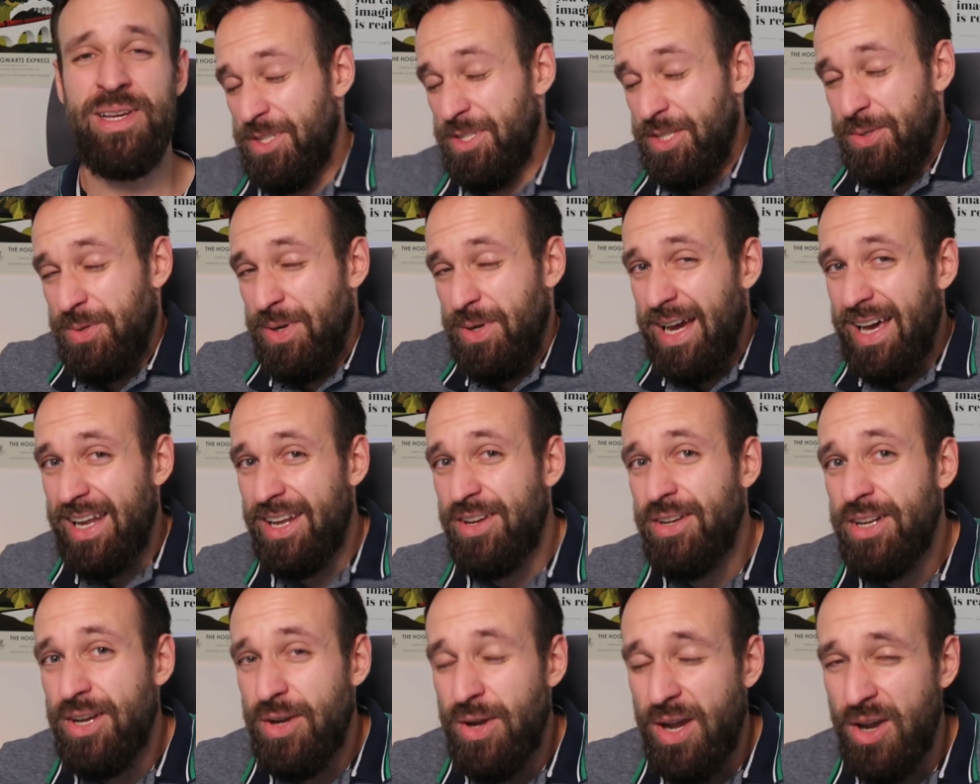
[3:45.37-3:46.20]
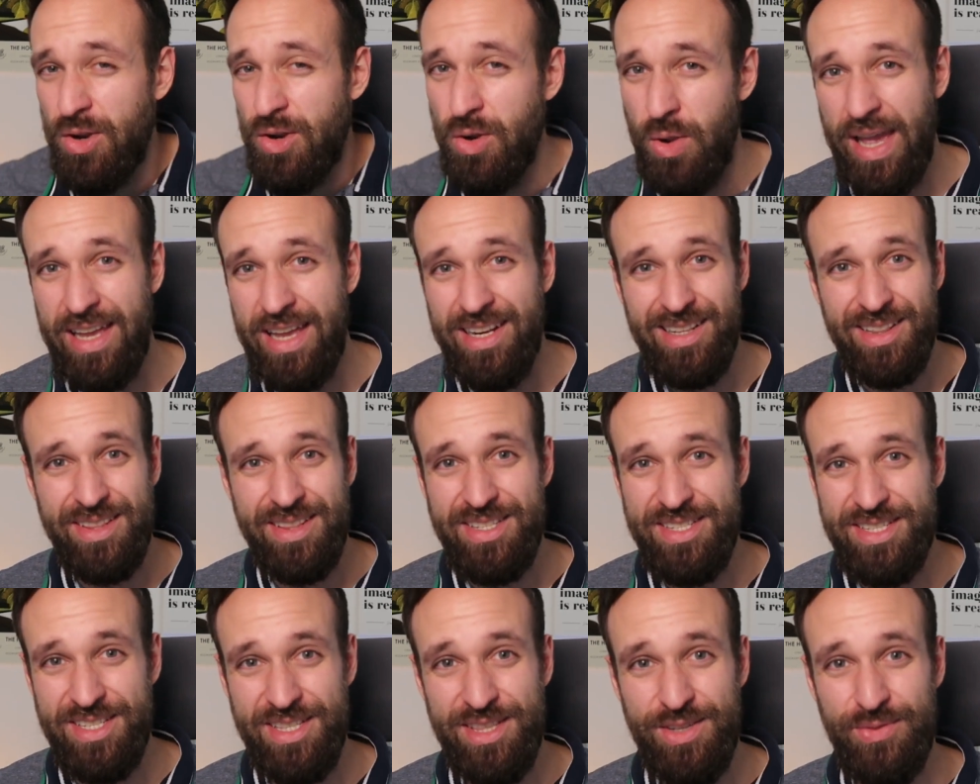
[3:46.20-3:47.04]
So I don't know how to handle
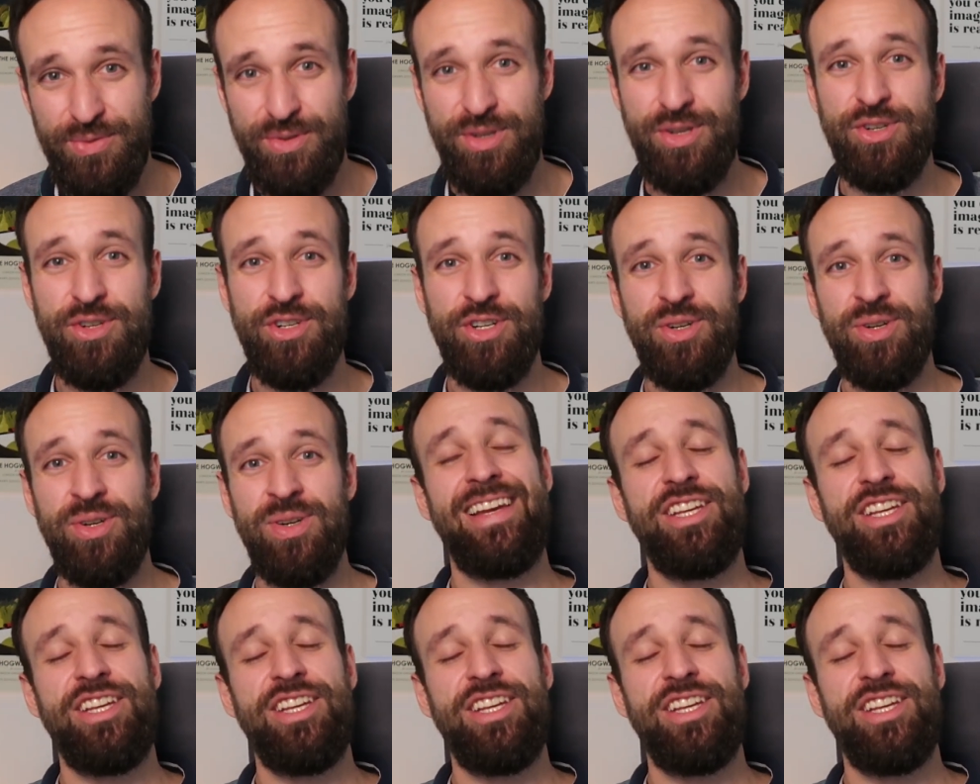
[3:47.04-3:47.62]
this in the future.